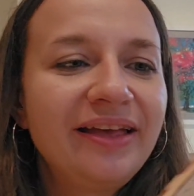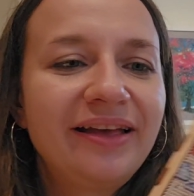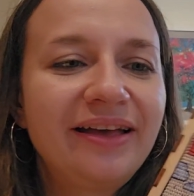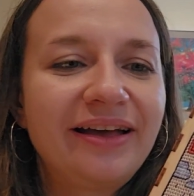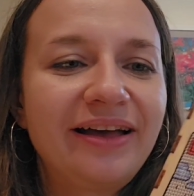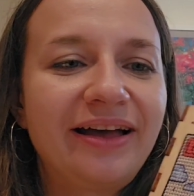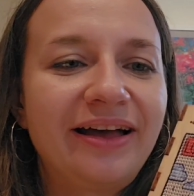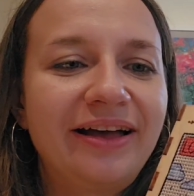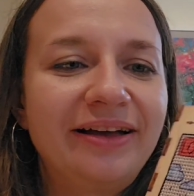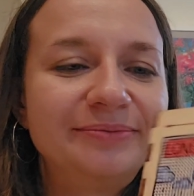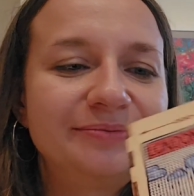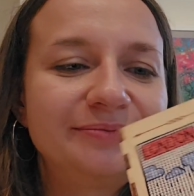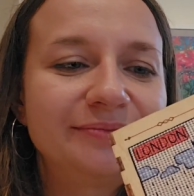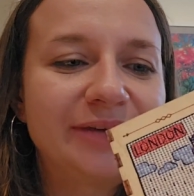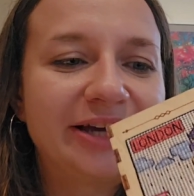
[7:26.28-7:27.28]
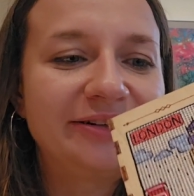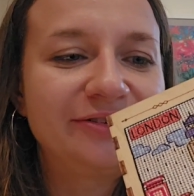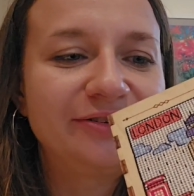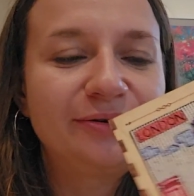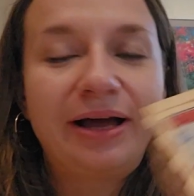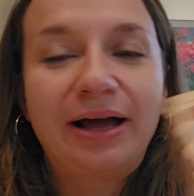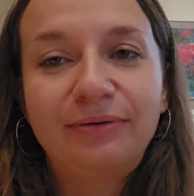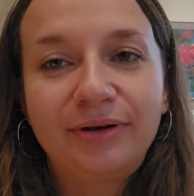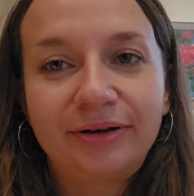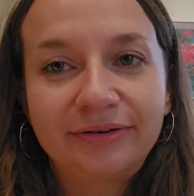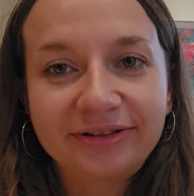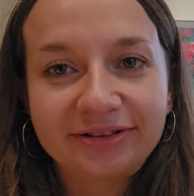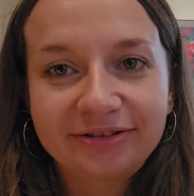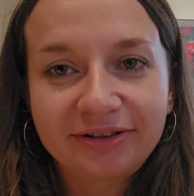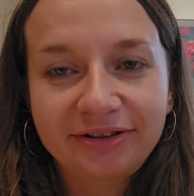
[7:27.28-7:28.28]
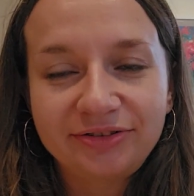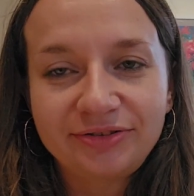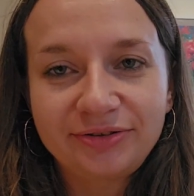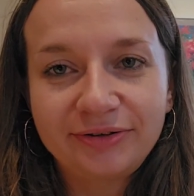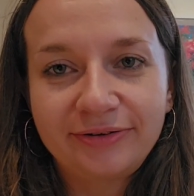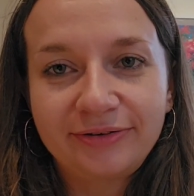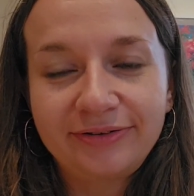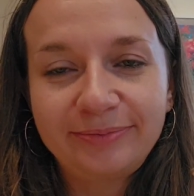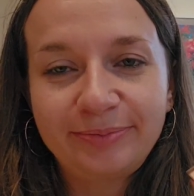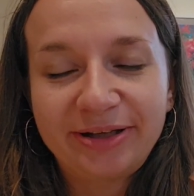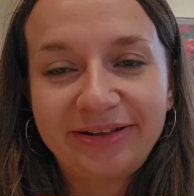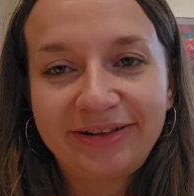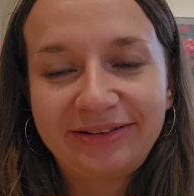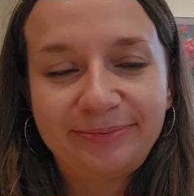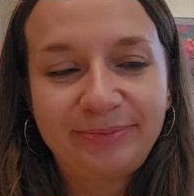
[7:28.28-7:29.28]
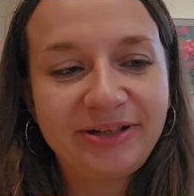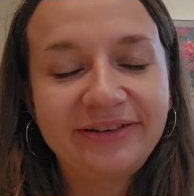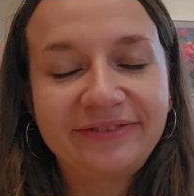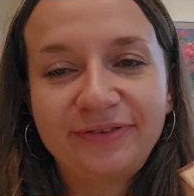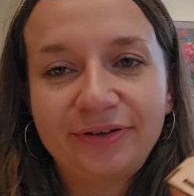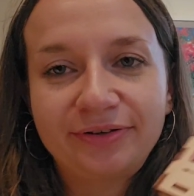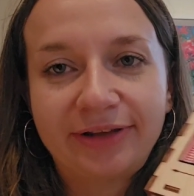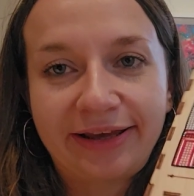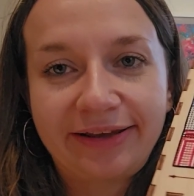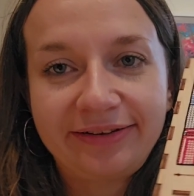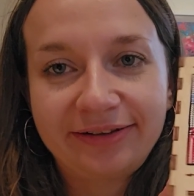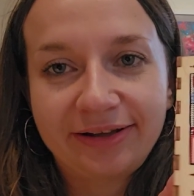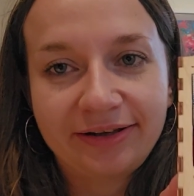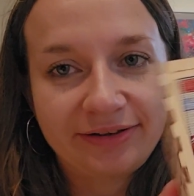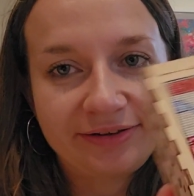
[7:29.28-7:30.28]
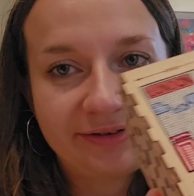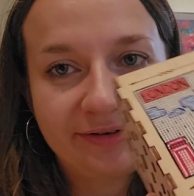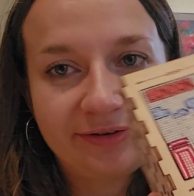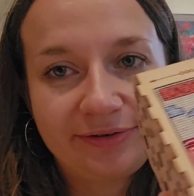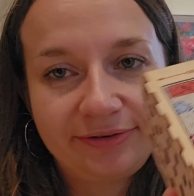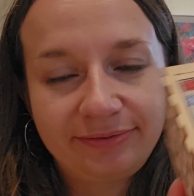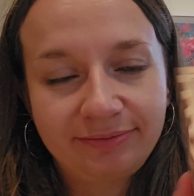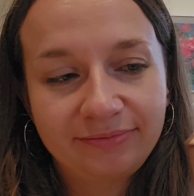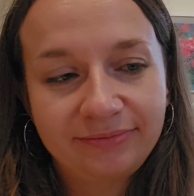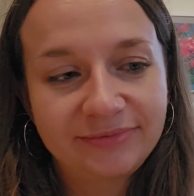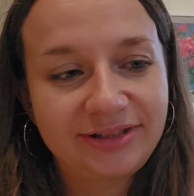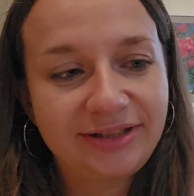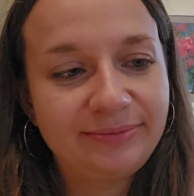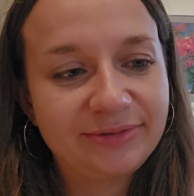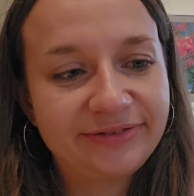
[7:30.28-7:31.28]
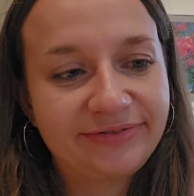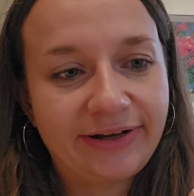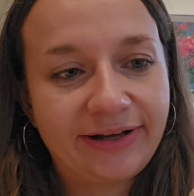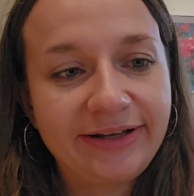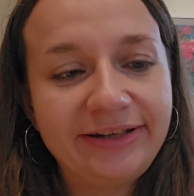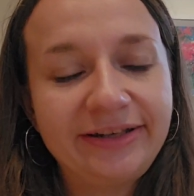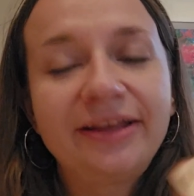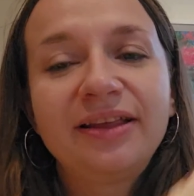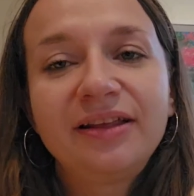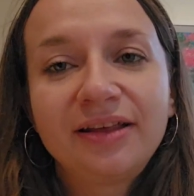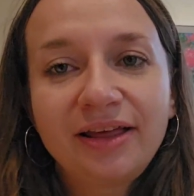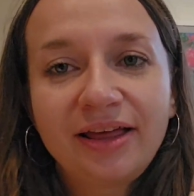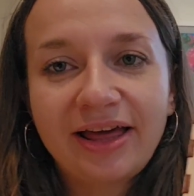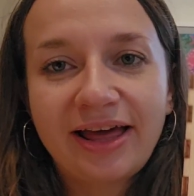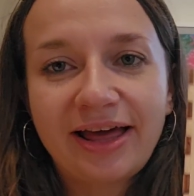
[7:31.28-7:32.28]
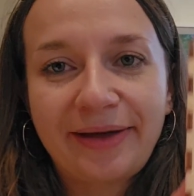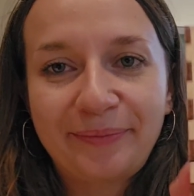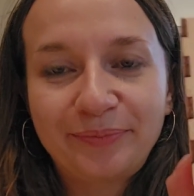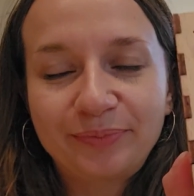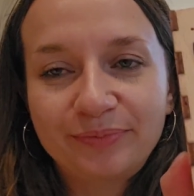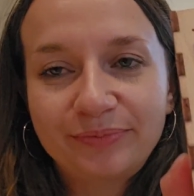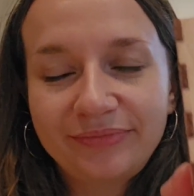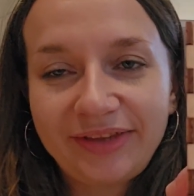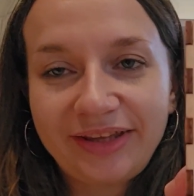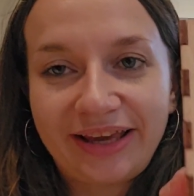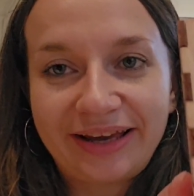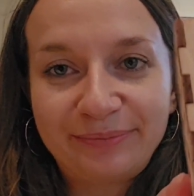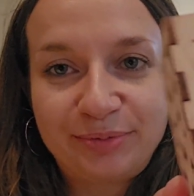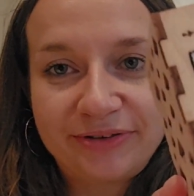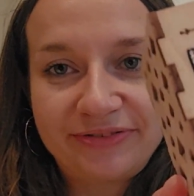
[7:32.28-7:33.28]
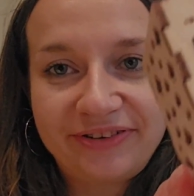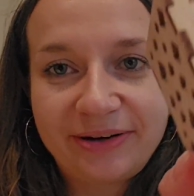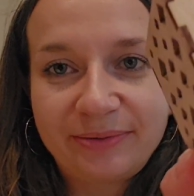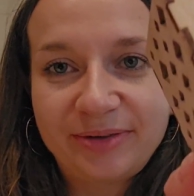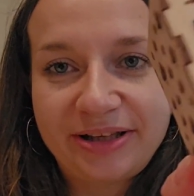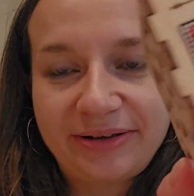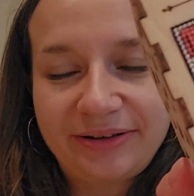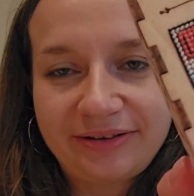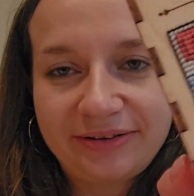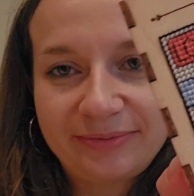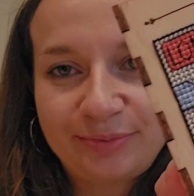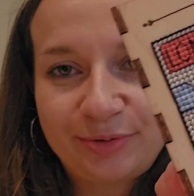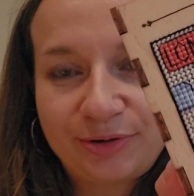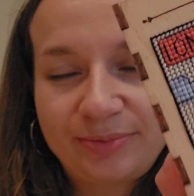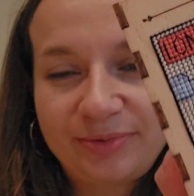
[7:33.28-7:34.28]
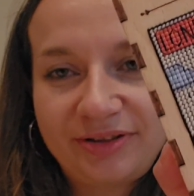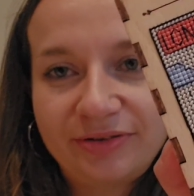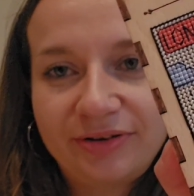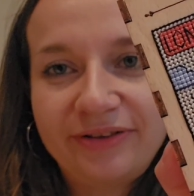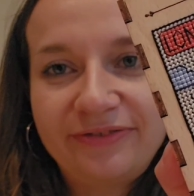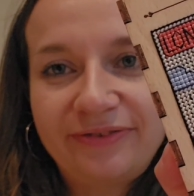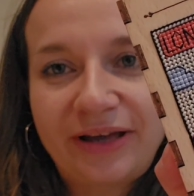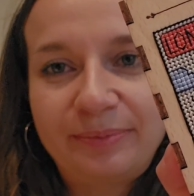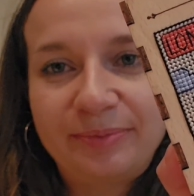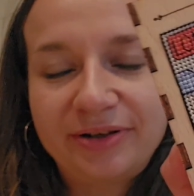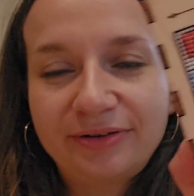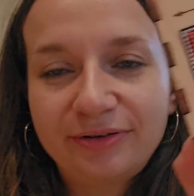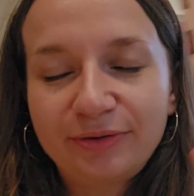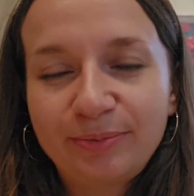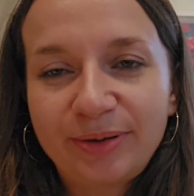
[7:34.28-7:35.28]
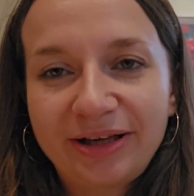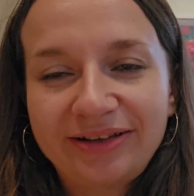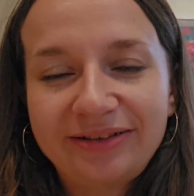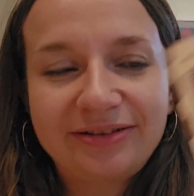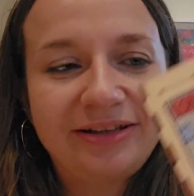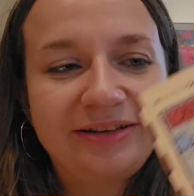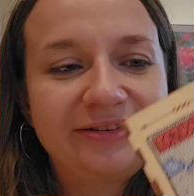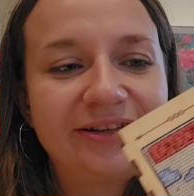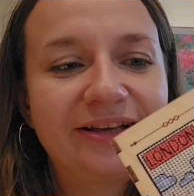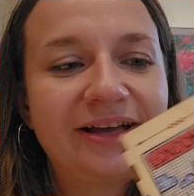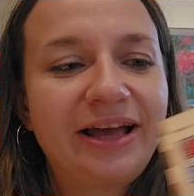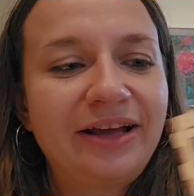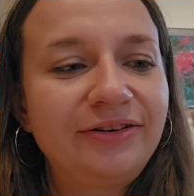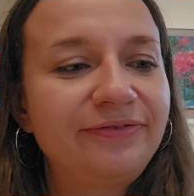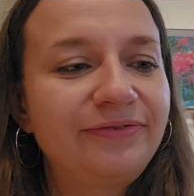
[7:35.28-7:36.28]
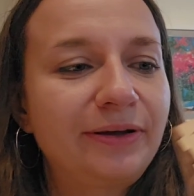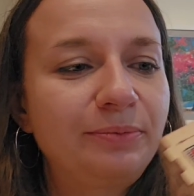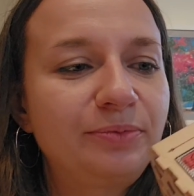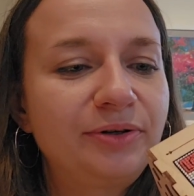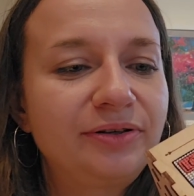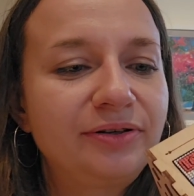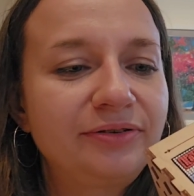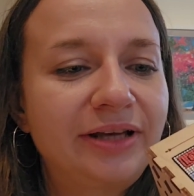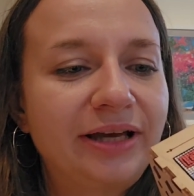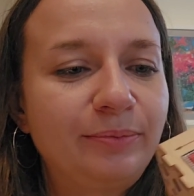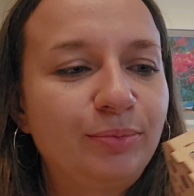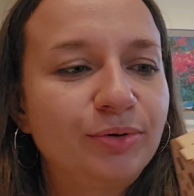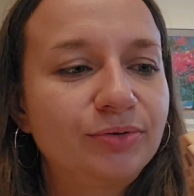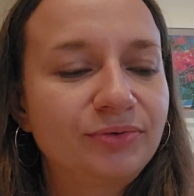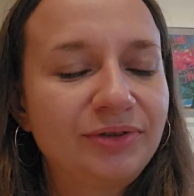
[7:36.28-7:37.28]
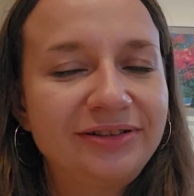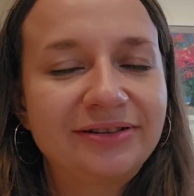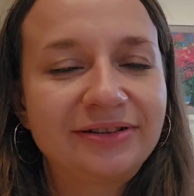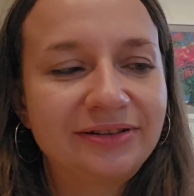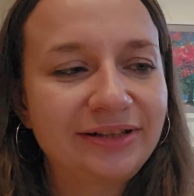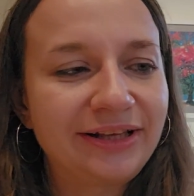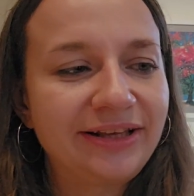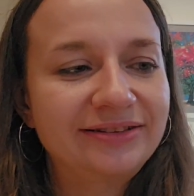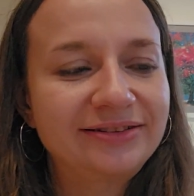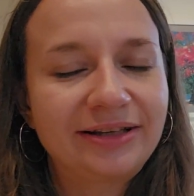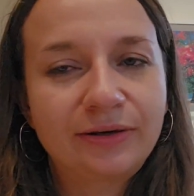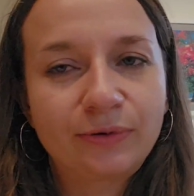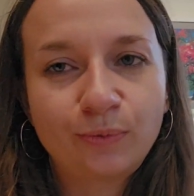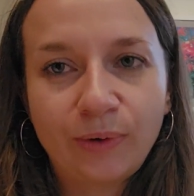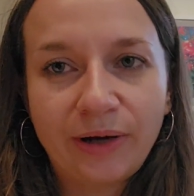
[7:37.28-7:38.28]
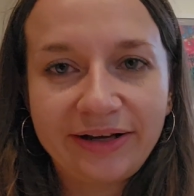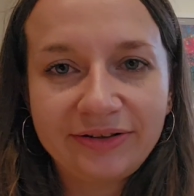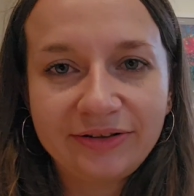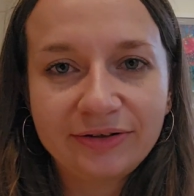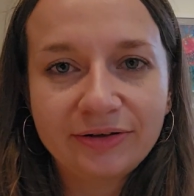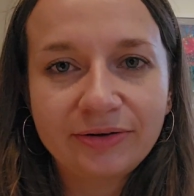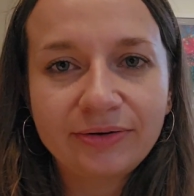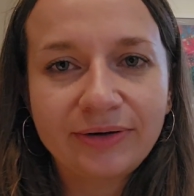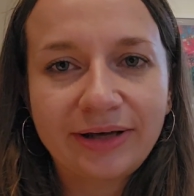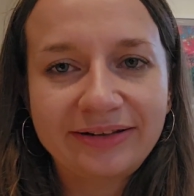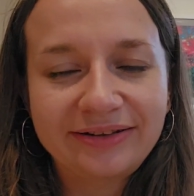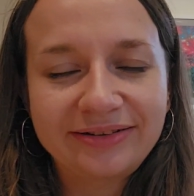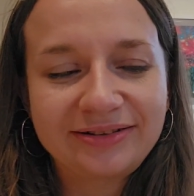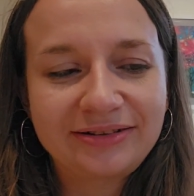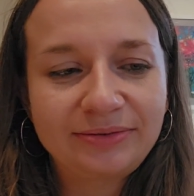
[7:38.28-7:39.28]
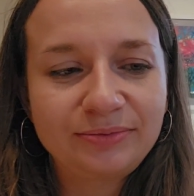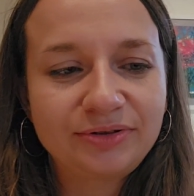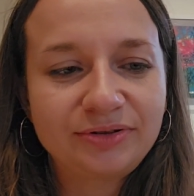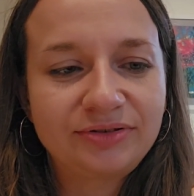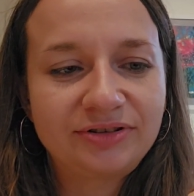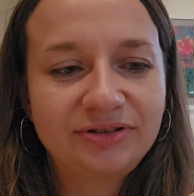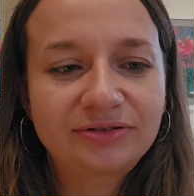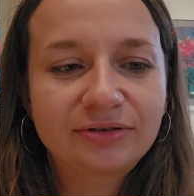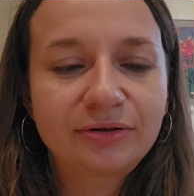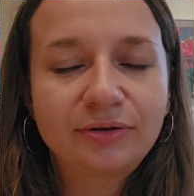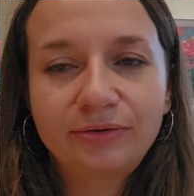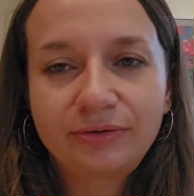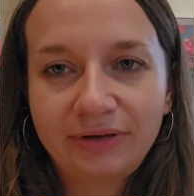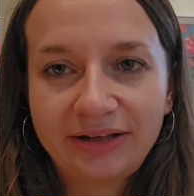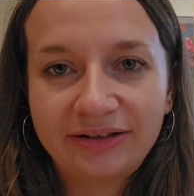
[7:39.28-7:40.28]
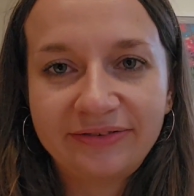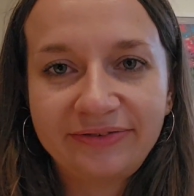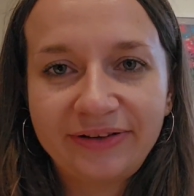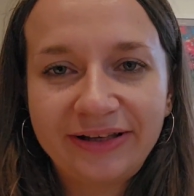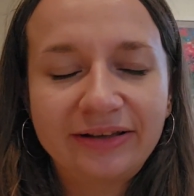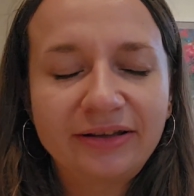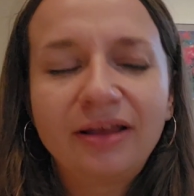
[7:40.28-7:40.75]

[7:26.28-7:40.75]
I don't know how long it's going to hold, but it's been a few days and it still seems fine. Yeah, probably not a fabric glue, but the kind of fabric glue that I bought recently is like a white glue, and it seems to just glue anything.